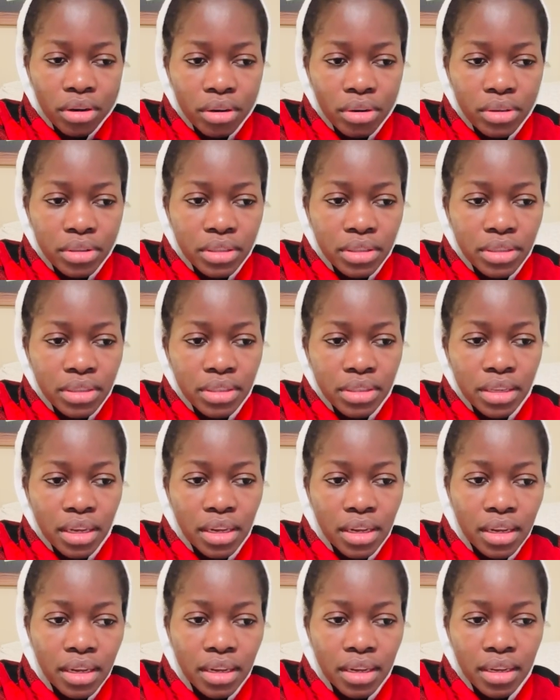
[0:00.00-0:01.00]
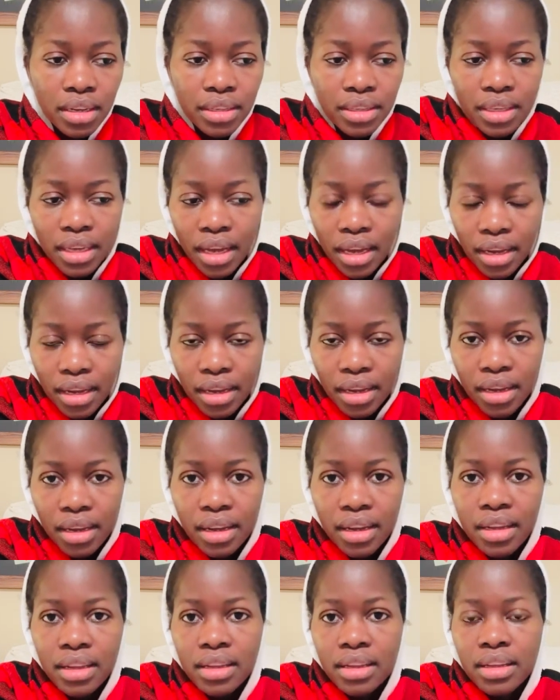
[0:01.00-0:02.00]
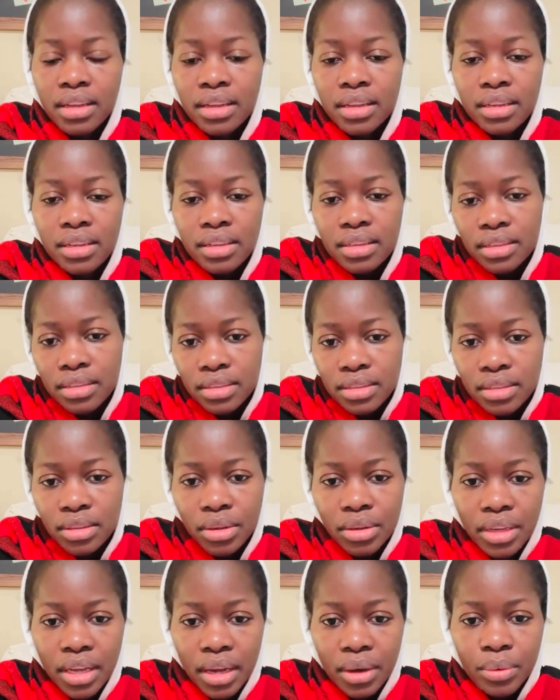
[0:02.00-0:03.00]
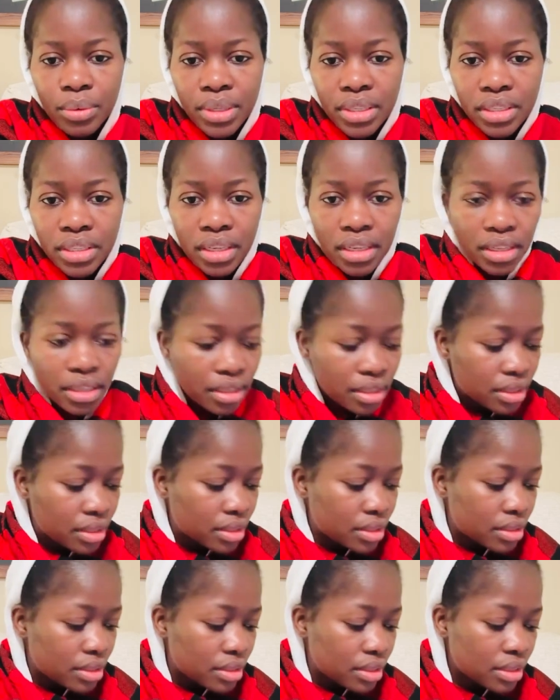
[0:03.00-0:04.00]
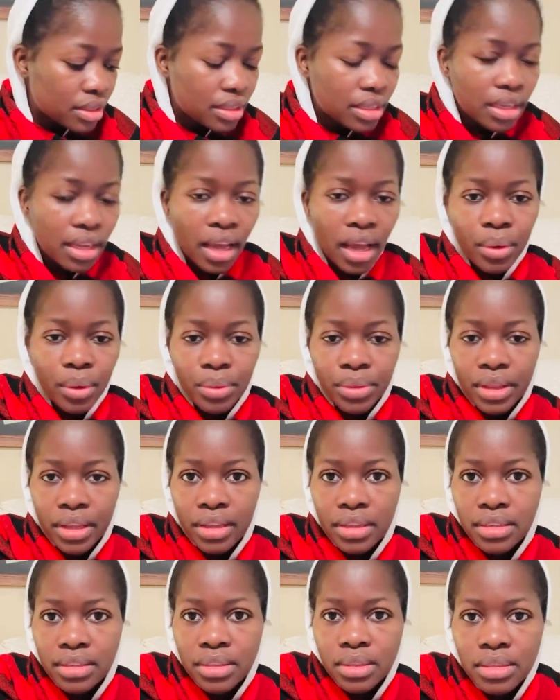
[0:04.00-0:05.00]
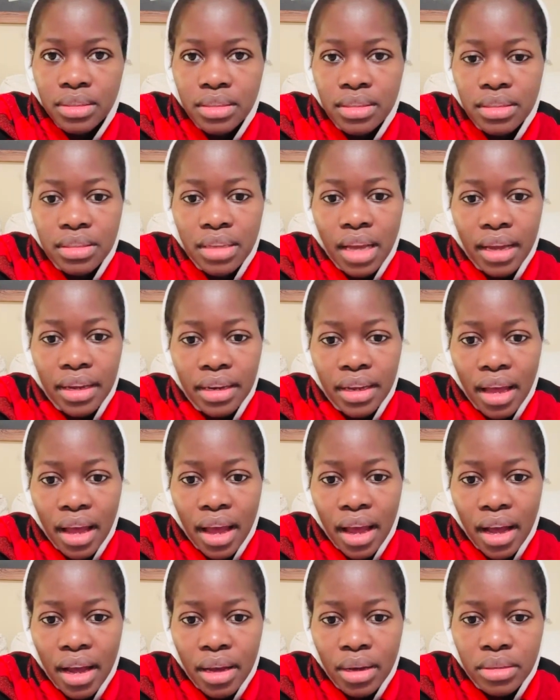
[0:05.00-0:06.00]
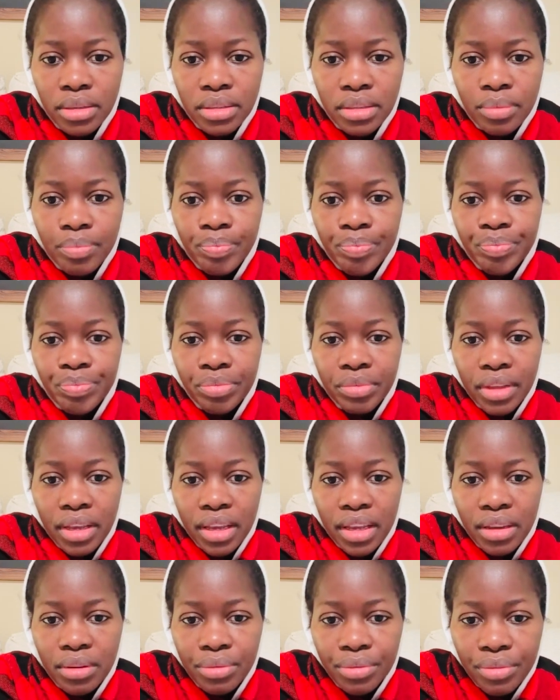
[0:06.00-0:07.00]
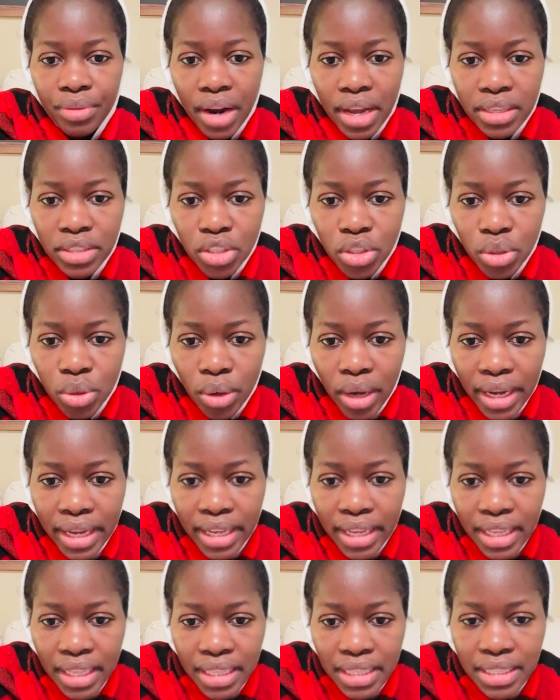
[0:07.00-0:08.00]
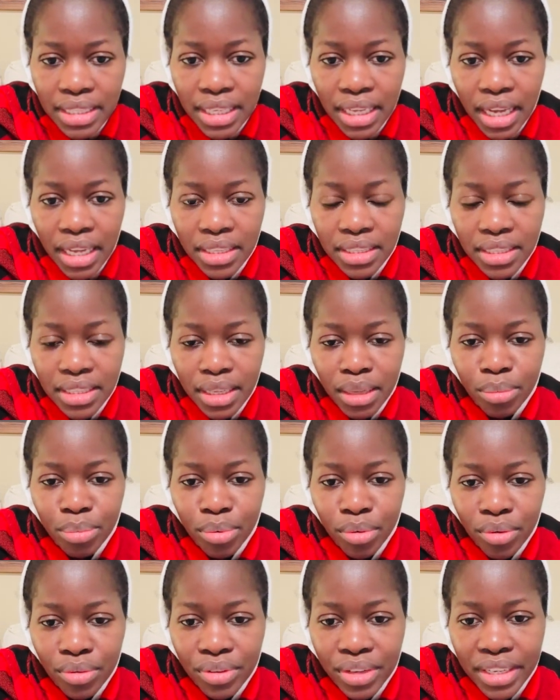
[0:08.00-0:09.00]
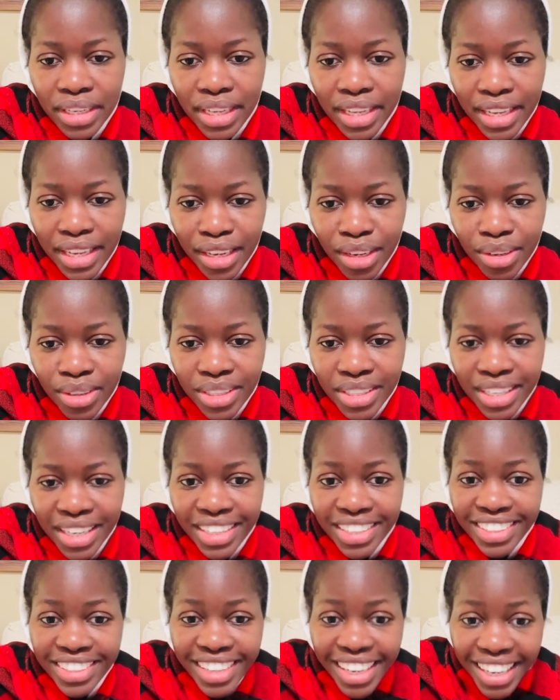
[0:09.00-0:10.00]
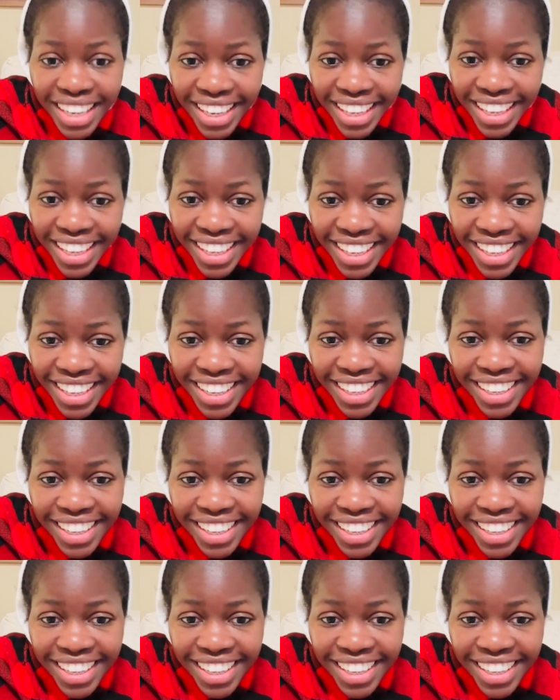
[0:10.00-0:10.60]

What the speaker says: Because, yeah. So, yeah, we shall see how things turn out. In France, you are guilty until proven innocent. Really?